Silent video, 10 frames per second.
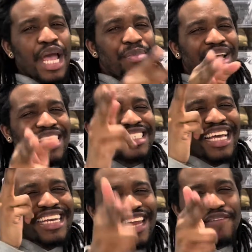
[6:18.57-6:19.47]
because
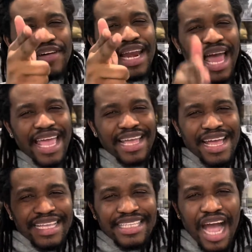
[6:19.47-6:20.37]
you never like
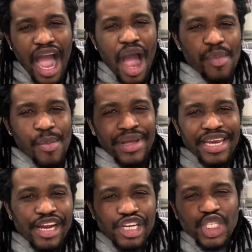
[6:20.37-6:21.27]
the
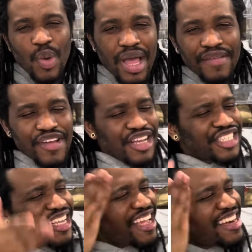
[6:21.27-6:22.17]
Amanir 12,
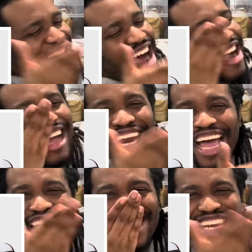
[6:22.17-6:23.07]
so you're not gonna
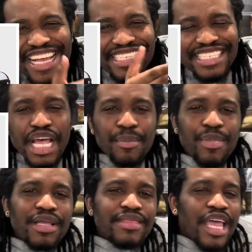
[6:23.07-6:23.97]
like this.
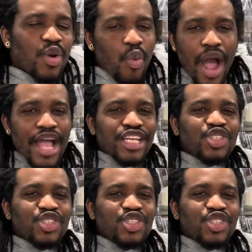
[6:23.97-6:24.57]
But then why is